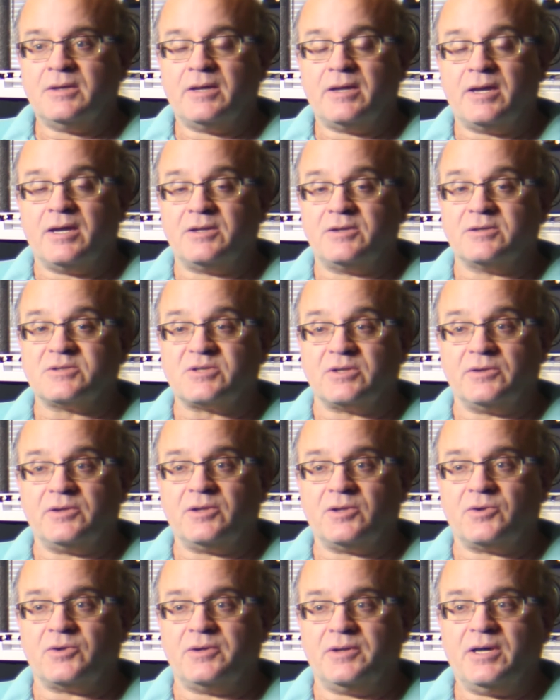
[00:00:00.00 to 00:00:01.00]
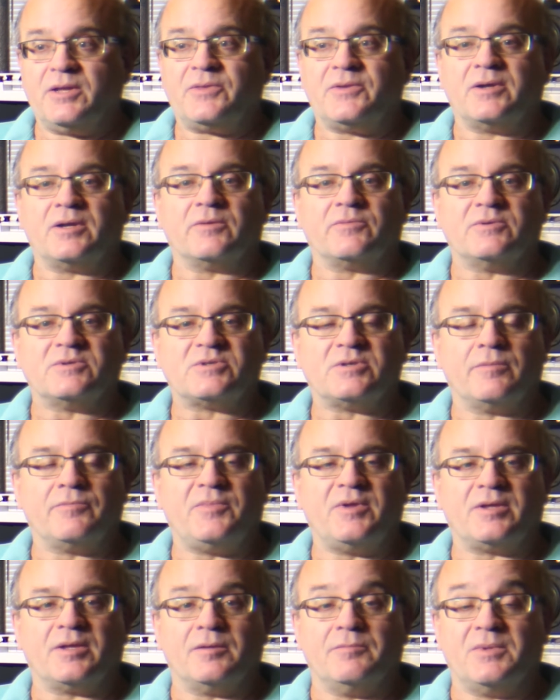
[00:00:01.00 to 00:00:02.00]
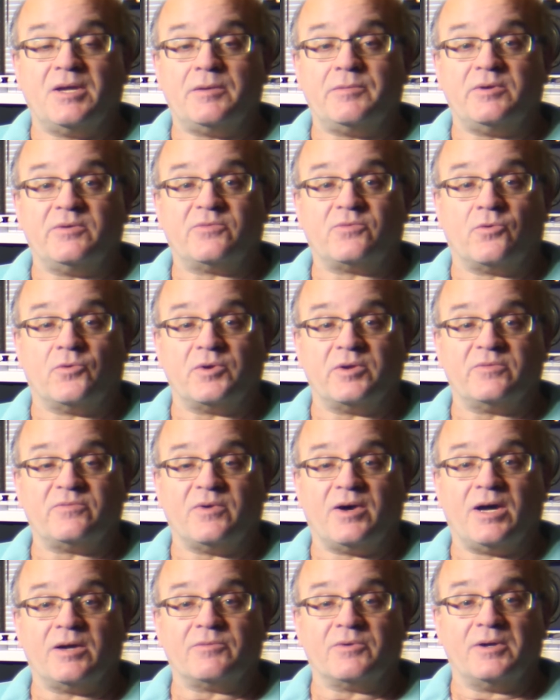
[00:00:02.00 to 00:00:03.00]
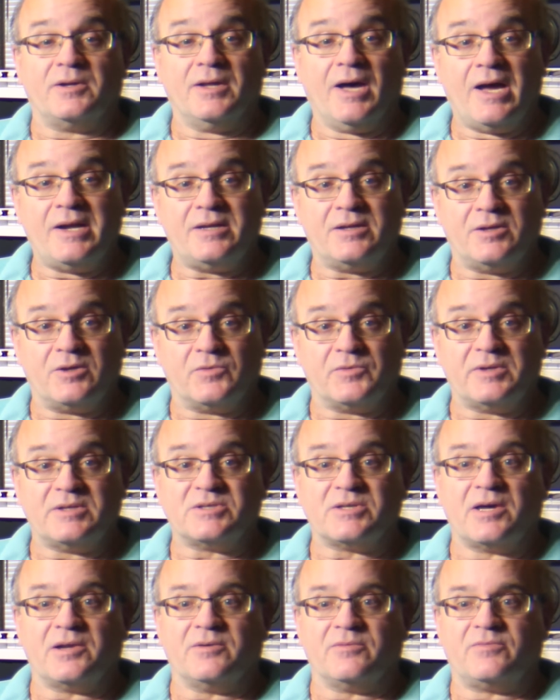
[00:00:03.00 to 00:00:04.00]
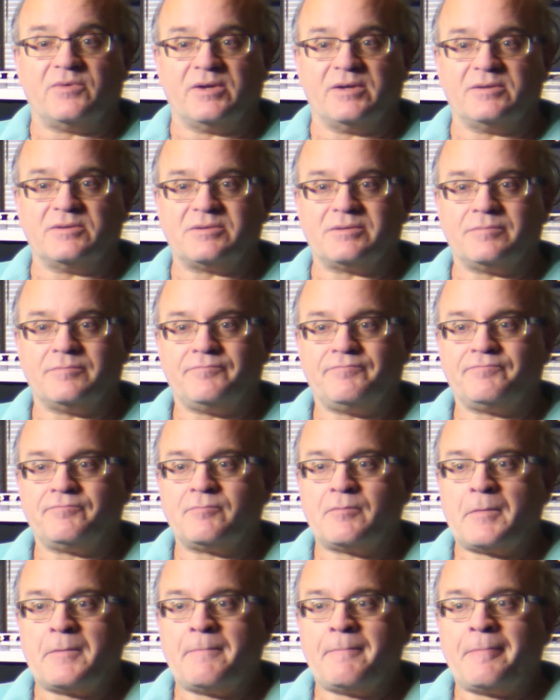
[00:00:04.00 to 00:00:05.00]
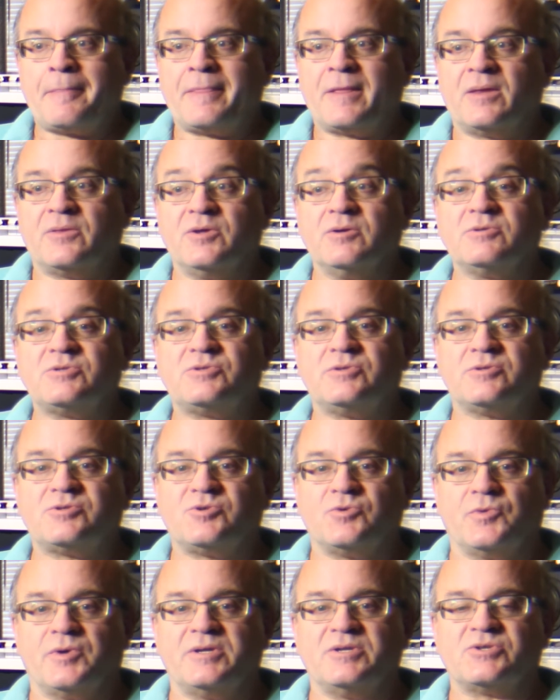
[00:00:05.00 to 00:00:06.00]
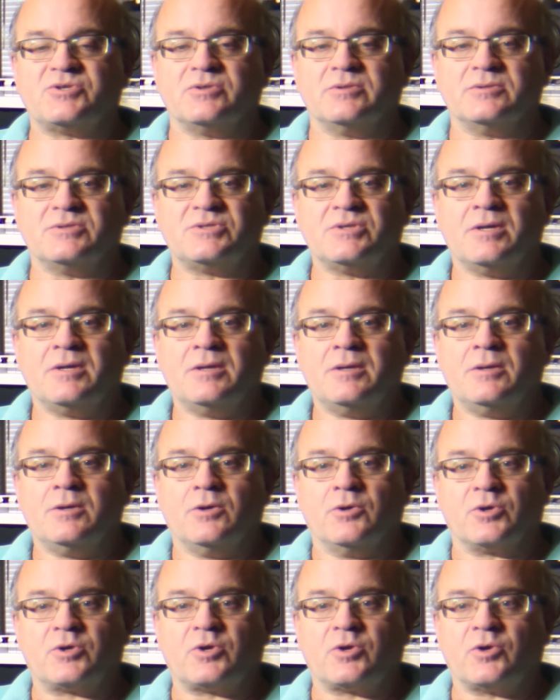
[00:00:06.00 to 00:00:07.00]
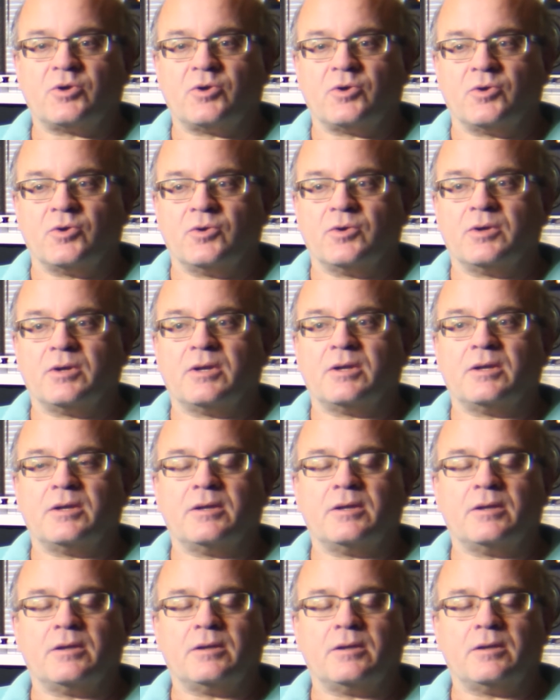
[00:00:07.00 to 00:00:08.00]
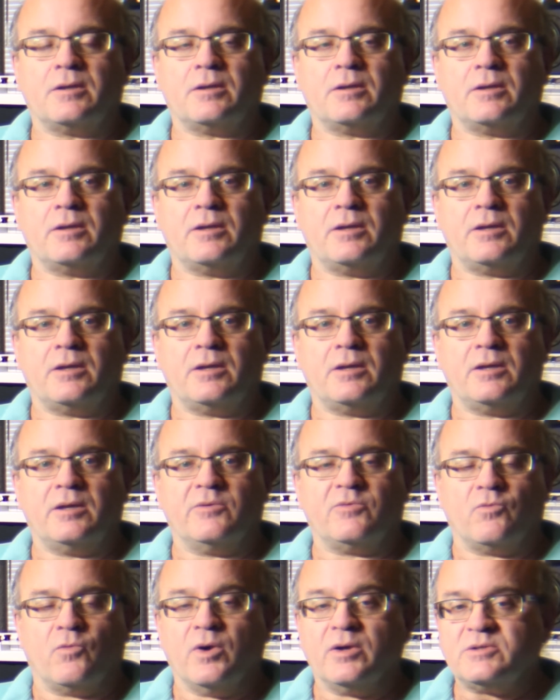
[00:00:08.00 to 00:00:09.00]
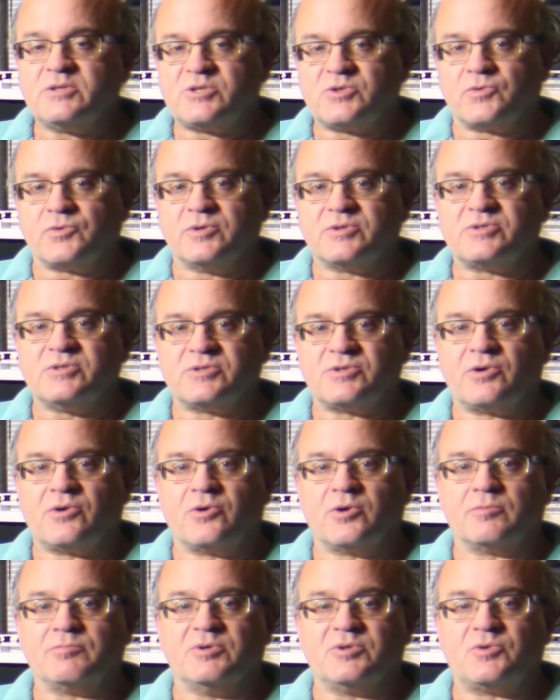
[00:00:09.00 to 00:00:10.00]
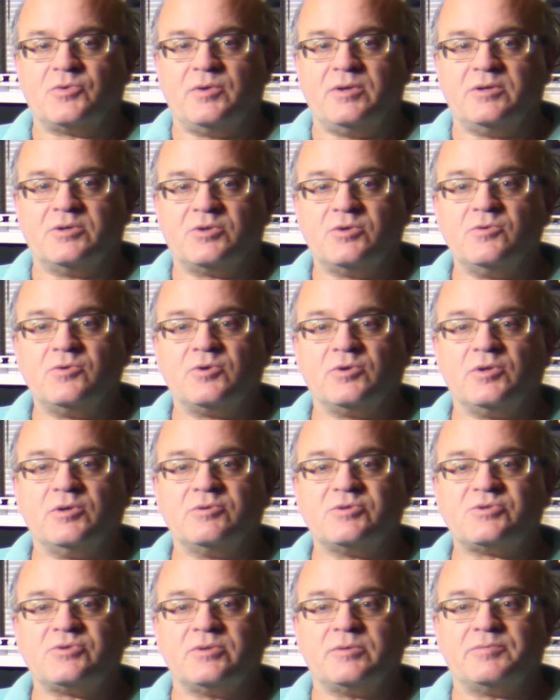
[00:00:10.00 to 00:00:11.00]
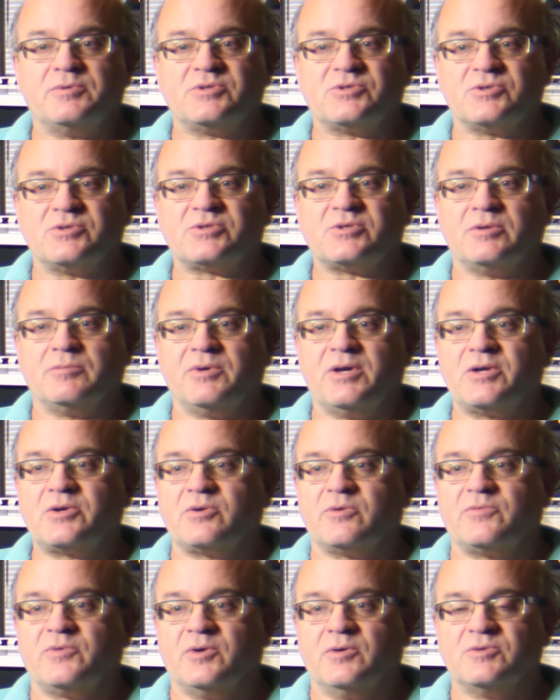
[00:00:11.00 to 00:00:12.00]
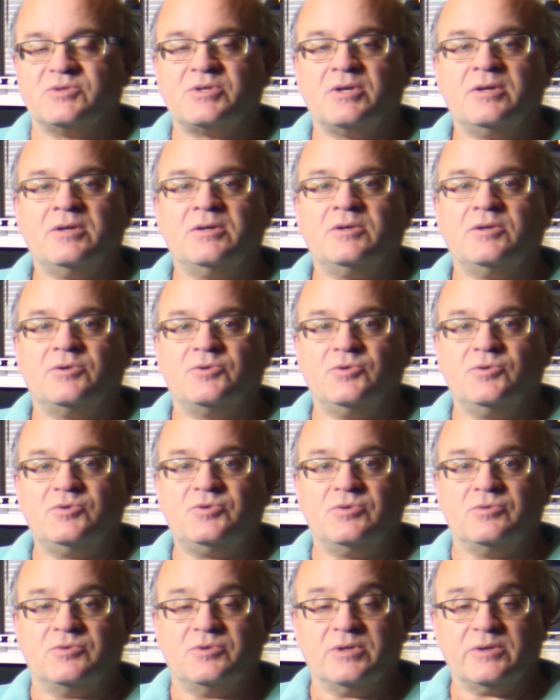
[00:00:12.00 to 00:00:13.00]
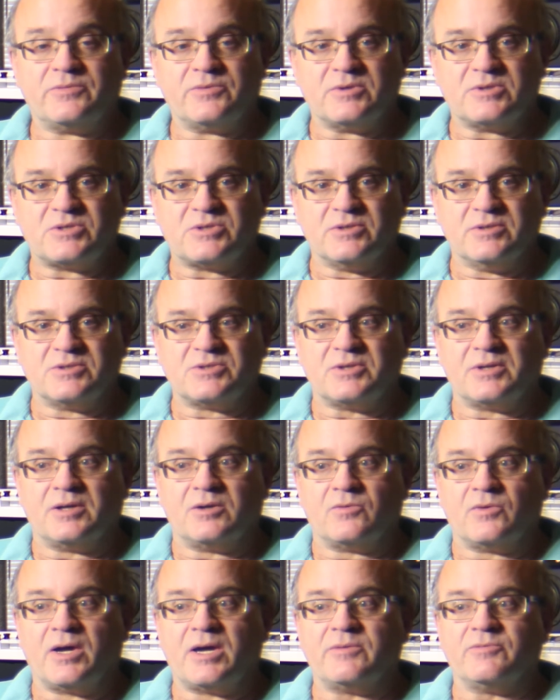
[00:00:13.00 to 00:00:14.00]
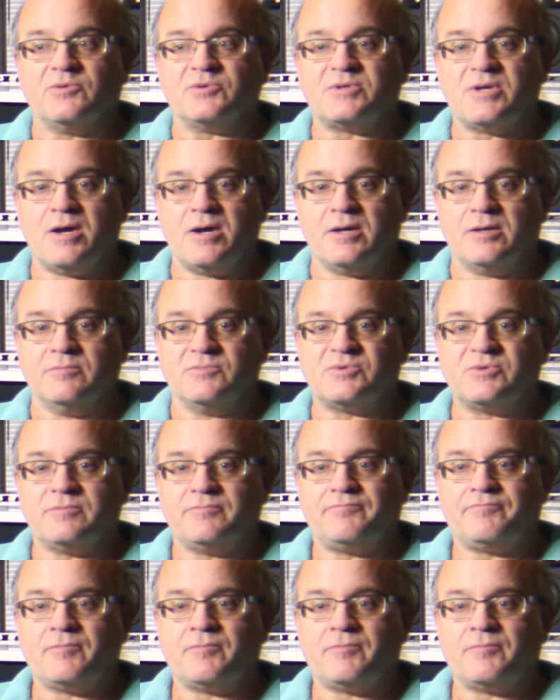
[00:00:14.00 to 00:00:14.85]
and does little or nothing for something that may be 45 or 90 degrees out of phase. Those situations occur if one source is heard between two closely positioned microphones due to differences in arrival times.